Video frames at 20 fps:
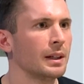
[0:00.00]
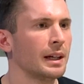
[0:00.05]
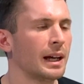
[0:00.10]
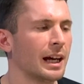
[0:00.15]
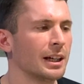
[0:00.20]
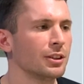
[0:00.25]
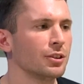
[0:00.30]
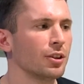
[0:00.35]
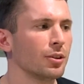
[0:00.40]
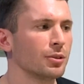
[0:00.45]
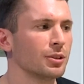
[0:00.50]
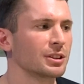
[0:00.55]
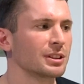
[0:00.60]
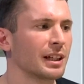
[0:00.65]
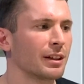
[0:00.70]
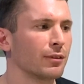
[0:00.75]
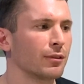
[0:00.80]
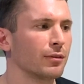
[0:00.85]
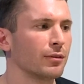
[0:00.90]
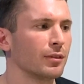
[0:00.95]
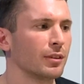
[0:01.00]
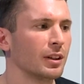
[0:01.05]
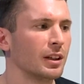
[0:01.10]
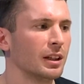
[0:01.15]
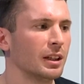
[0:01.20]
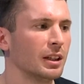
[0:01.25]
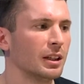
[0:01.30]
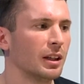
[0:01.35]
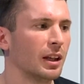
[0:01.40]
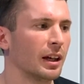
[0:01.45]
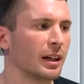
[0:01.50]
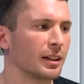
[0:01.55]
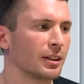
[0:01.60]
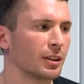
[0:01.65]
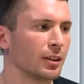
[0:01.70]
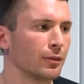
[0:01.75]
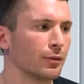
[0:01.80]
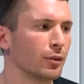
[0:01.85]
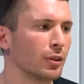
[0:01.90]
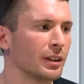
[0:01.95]
And you don't just have, like,
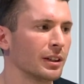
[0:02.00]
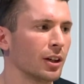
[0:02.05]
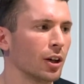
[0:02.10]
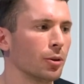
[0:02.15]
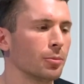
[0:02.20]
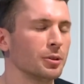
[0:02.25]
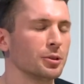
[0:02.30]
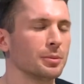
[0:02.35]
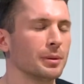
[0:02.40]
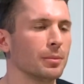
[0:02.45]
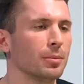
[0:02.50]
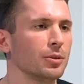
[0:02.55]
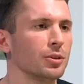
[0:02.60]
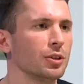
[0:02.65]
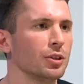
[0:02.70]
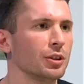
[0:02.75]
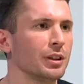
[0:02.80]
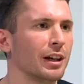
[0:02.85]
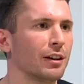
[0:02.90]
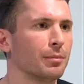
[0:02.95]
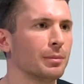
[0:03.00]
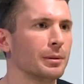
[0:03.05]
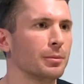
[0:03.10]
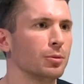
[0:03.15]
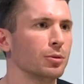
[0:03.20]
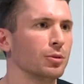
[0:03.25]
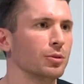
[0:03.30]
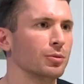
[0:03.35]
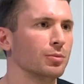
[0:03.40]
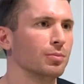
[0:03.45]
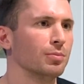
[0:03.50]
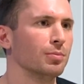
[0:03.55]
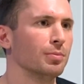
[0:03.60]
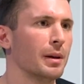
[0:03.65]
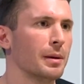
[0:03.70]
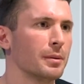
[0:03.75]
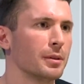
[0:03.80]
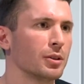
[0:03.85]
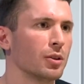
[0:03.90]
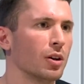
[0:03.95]
kind of fully homeless people, do you? You have people who
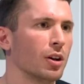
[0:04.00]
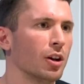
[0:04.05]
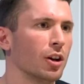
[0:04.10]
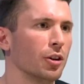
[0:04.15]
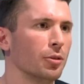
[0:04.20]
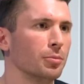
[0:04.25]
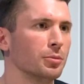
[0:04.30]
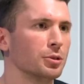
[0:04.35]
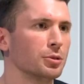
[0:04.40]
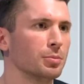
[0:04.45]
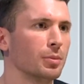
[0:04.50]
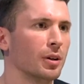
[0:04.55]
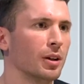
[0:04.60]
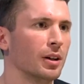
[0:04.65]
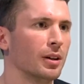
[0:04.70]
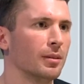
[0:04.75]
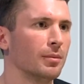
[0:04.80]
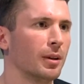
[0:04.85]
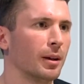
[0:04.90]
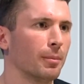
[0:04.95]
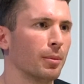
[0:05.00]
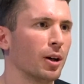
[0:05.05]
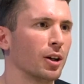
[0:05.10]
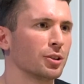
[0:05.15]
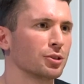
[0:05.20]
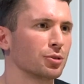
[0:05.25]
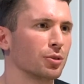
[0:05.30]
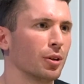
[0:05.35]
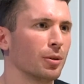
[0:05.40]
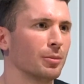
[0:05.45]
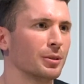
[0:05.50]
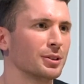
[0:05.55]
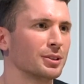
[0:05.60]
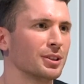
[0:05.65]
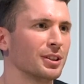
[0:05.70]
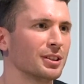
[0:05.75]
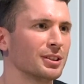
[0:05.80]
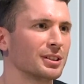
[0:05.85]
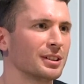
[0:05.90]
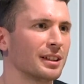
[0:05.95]
maybe got homes, but, like, partial
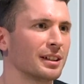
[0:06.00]
homelessness.